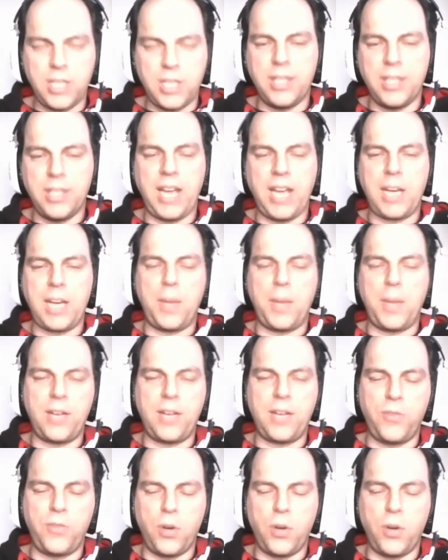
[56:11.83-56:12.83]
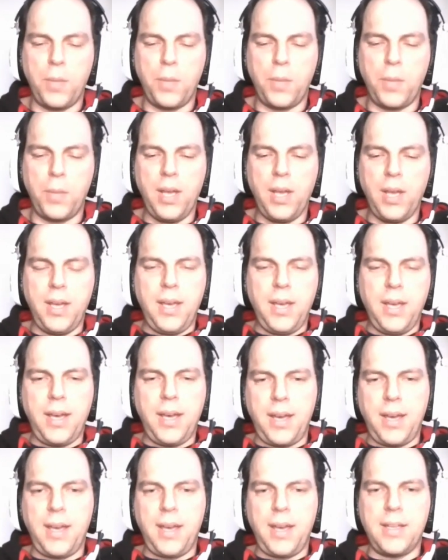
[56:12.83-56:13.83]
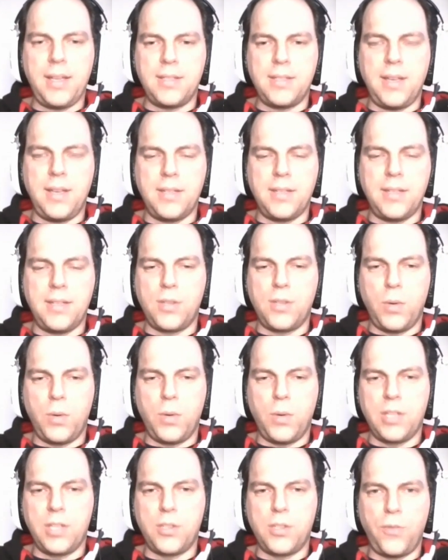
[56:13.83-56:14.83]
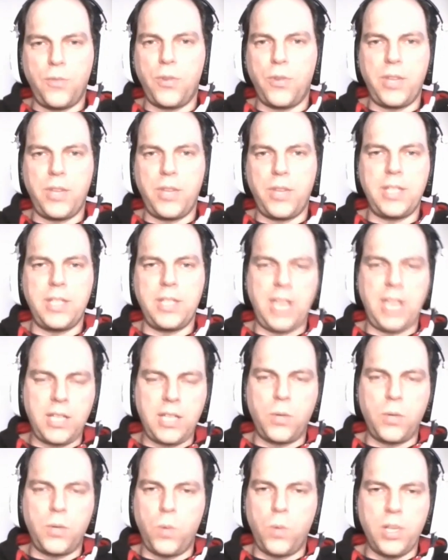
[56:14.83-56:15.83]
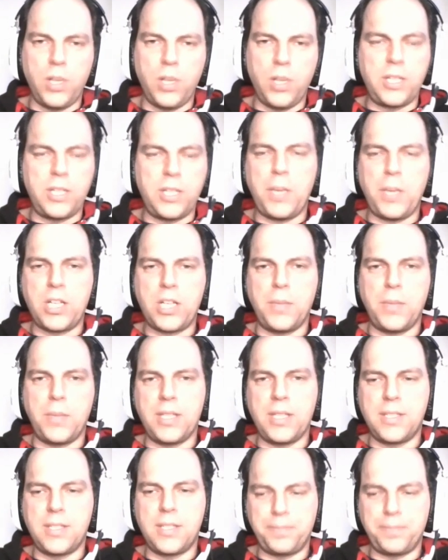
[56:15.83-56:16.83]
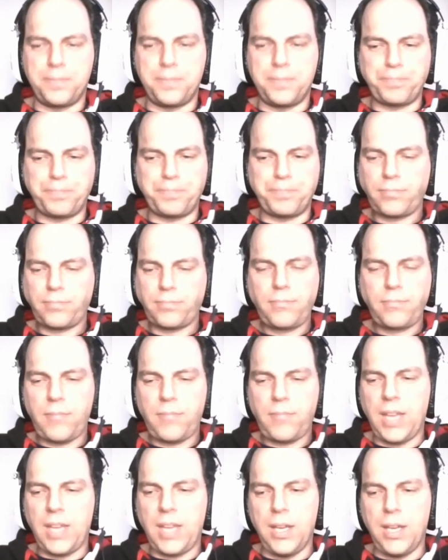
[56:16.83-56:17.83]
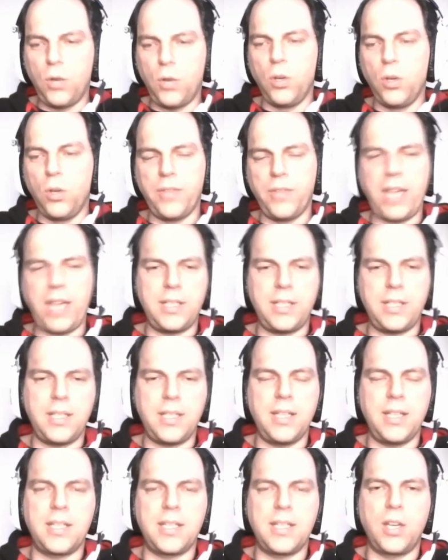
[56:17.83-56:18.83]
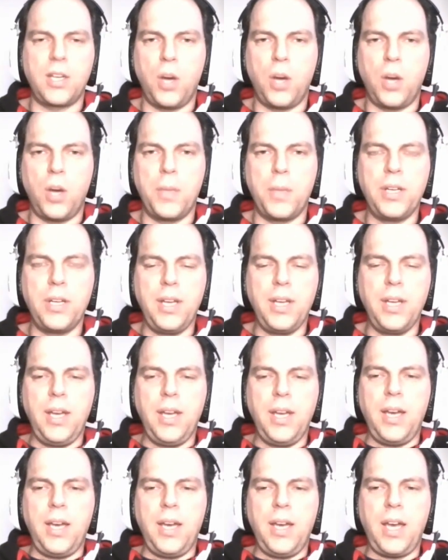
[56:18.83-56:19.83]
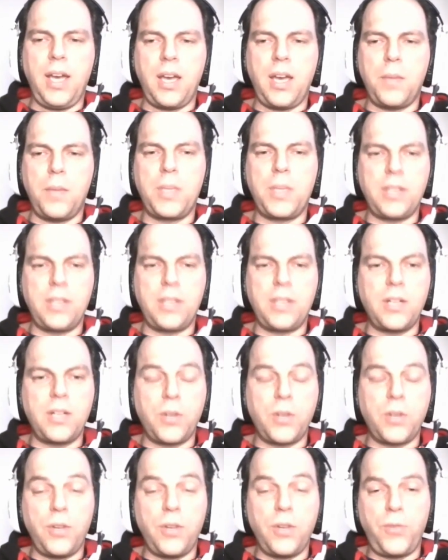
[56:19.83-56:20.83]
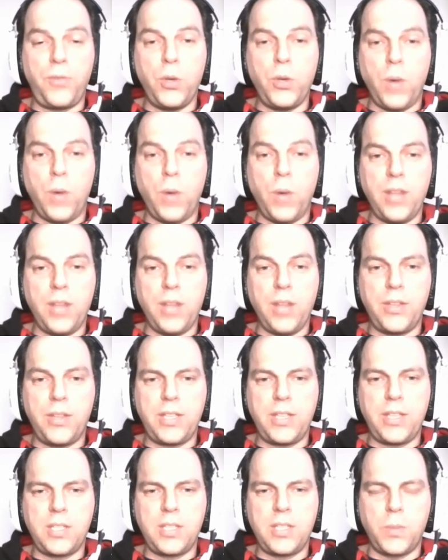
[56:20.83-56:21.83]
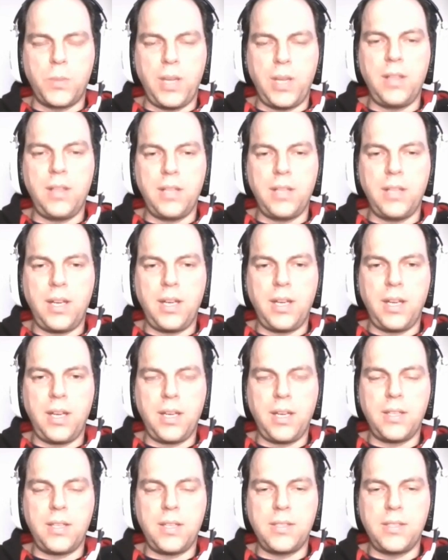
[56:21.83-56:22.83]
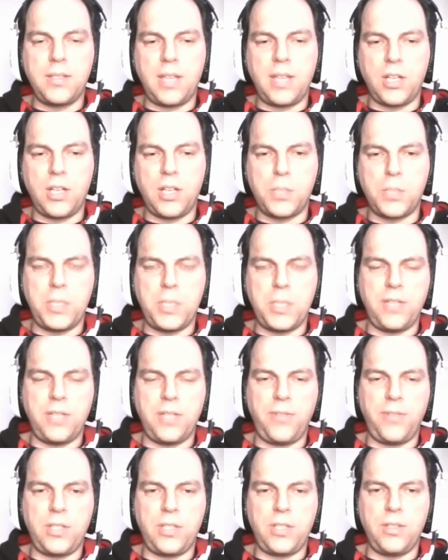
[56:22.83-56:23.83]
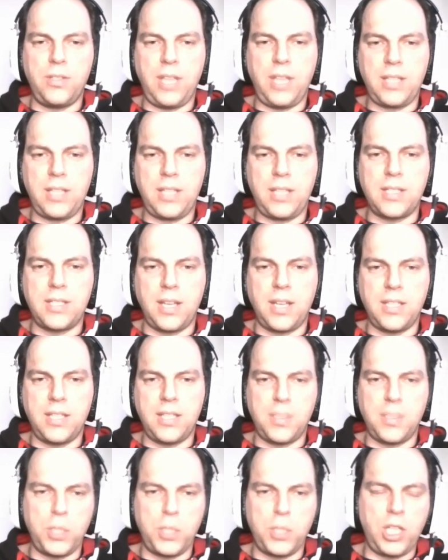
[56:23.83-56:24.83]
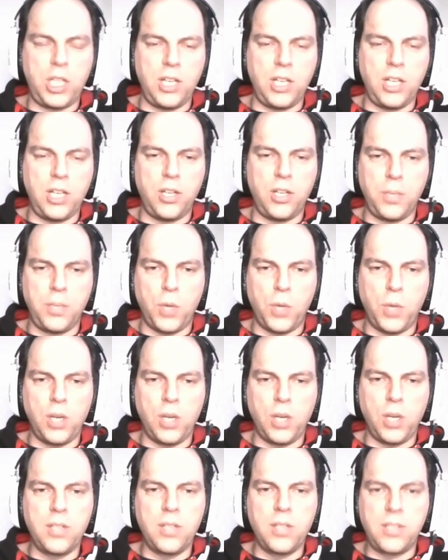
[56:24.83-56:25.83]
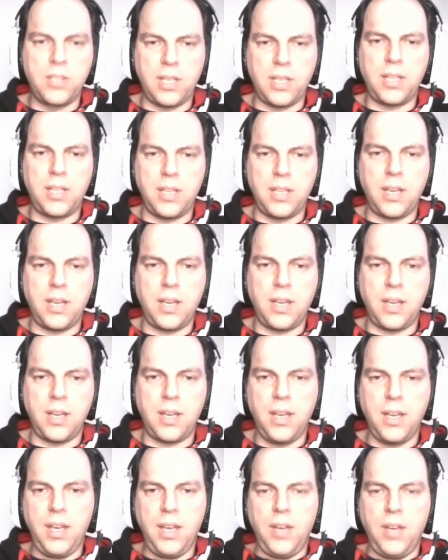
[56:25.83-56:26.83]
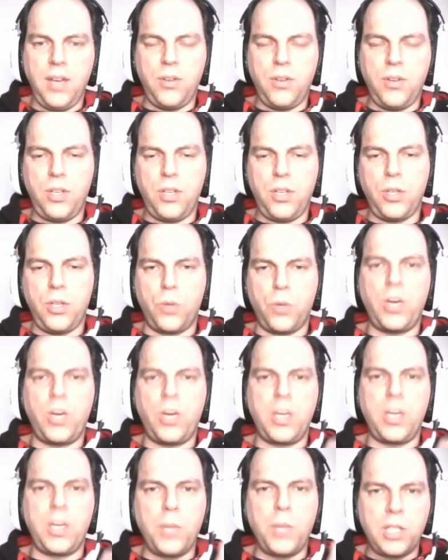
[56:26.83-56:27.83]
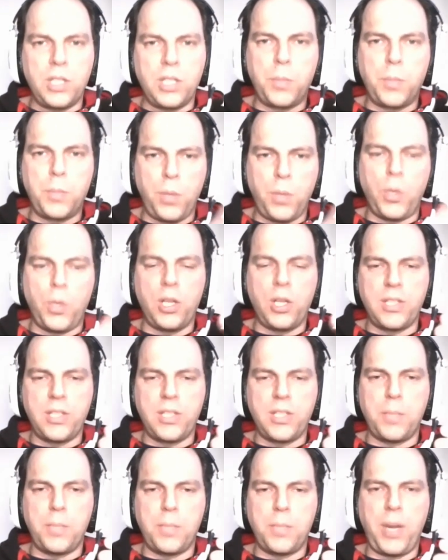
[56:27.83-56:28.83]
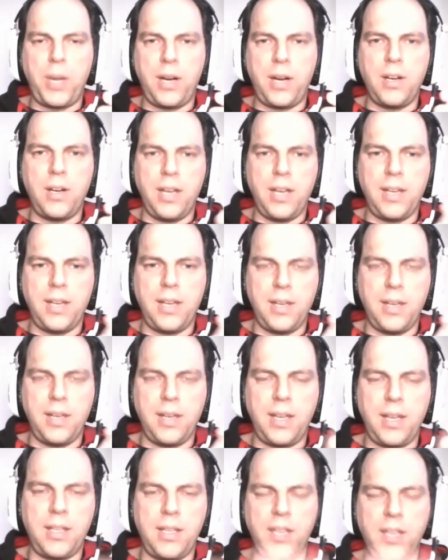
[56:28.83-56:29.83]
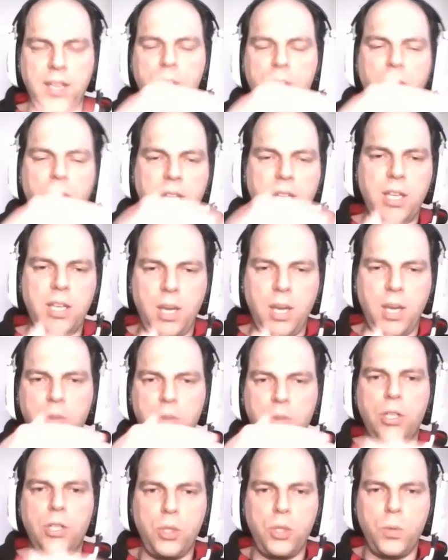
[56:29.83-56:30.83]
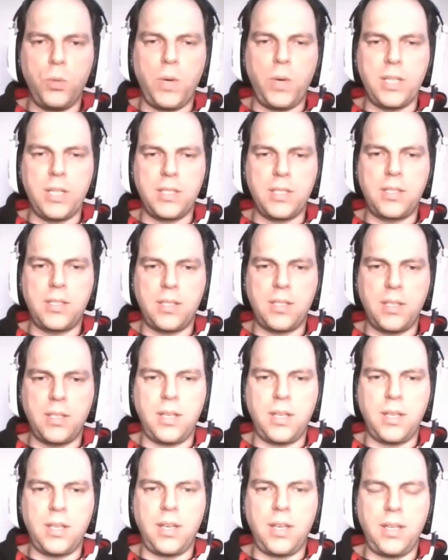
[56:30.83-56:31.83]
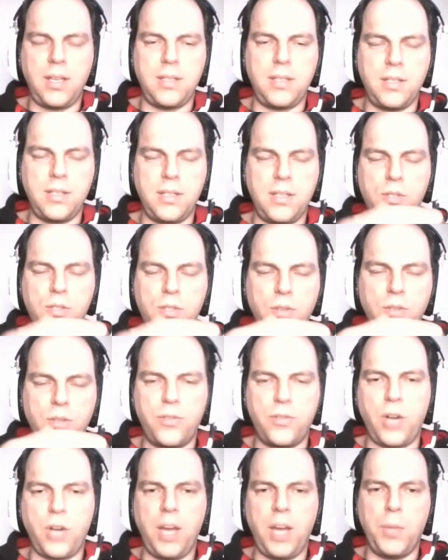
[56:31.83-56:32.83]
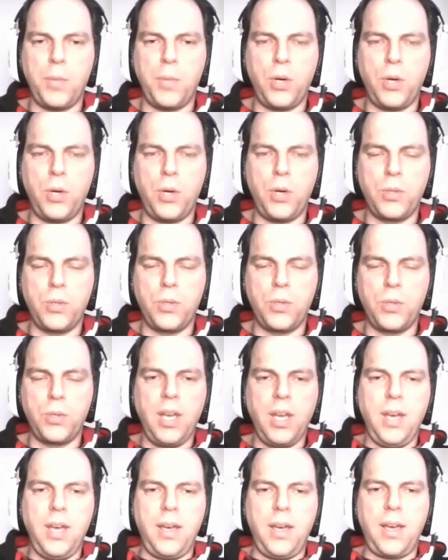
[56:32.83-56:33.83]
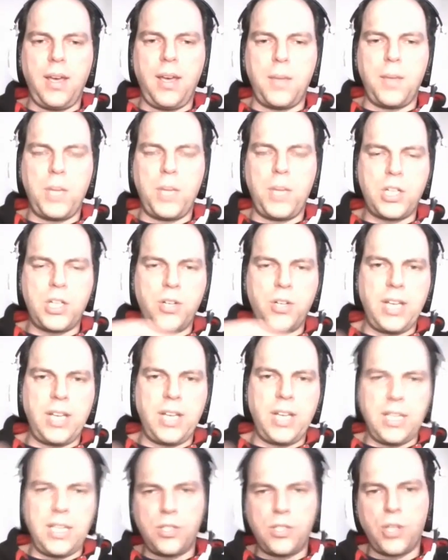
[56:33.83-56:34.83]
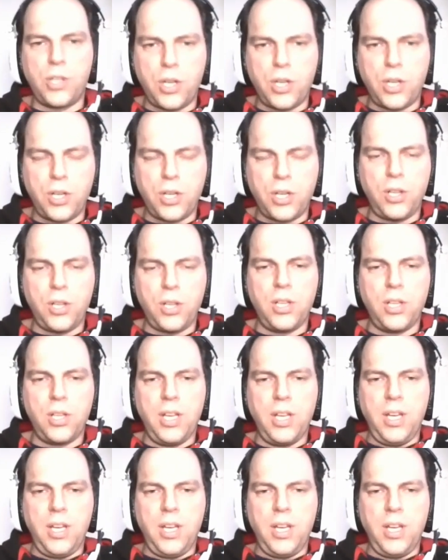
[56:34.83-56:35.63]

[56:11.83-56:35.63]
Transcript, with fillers: in the data platform uh, and, and so on and so forth, and the data quality measurements and all of that is is in common uh, but there are a few other things as well uh, that are specific to data science and machine learning models like uh, you know running multiple models in parallel and, and trying out the new ones uh, in, in sort of dry mode uh, measuring internal